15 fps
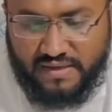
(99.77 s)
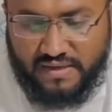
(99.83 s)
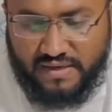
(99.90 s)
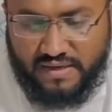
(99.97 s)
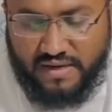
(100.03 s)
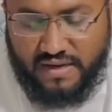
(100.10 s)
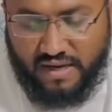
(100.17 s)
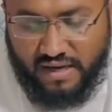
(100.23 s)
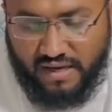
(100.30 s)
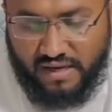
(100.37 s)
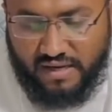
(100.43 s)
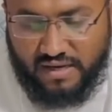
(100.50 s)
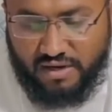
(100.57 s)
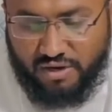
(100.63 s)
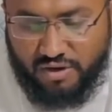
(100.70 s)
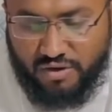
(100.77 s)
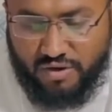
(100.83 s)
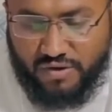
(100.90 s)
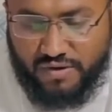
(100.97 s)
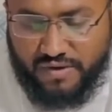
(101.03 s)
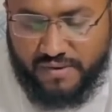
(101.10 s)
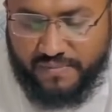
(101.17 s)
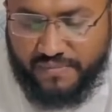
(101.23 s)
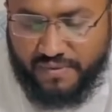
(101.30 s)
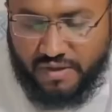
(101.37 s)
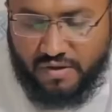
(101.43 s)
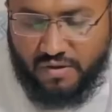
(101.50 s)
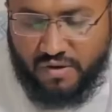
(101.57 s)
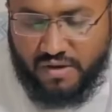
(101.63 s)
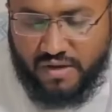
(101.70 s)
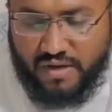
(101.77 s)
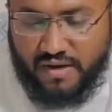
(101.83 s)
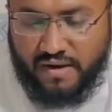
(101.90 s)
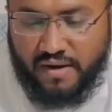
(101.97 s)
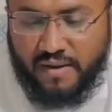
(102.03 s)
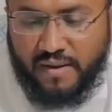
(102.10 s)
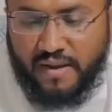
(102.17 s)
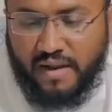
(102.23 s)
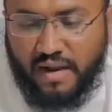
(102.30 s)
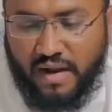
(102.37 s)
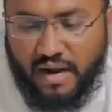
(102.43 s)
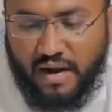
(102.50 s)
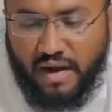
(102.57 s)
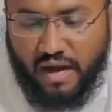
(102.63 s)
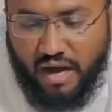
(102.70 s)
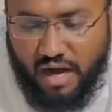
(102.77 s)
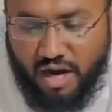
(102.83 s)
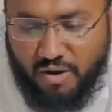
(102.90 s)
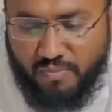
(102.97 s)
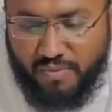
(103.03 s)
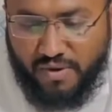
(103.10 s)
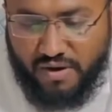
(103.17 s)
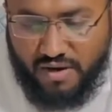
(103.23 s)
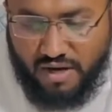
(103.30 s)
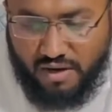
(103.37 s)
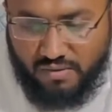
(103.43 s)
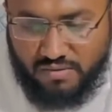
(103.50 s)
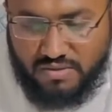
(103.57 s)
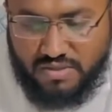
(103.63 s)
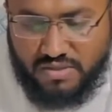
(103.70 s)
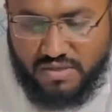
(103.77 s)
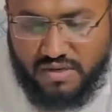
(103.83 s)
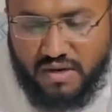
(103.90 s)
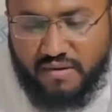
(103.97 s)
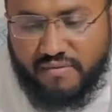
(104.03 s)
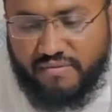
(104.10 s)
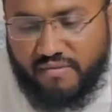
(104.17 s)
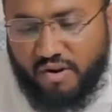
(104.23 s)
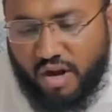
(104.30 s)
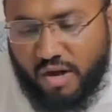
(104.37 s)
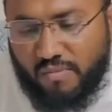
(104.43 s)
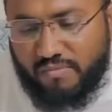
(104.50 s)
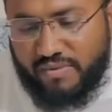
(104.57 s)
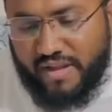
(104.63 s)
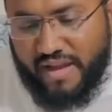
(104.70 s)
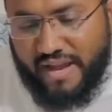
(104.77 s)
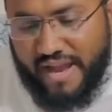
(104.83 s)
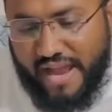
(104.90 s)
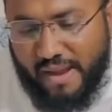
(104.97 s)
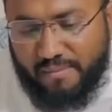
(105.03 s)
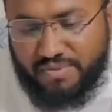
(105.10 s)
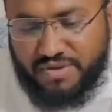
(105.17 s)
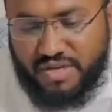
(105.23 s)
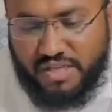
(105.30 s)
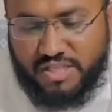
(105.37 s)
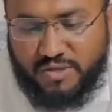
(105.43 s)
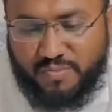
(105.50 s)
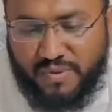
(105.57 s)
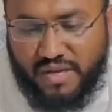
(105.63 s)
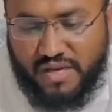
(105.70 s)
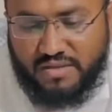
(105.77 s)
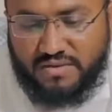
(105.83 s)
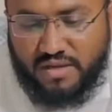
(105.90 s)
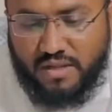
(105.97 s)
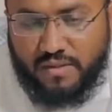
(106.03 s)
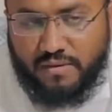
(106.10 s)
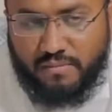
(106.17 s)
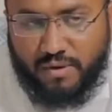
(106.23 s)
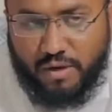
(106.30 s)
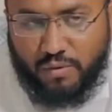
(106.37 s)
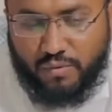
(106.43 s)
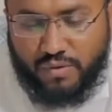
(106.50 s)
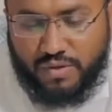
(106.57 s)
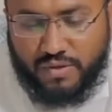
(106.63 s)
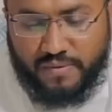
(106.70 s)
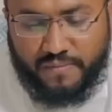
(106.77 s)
Yeah, good. Good girl. Are pronounced from the empty space in the mouth.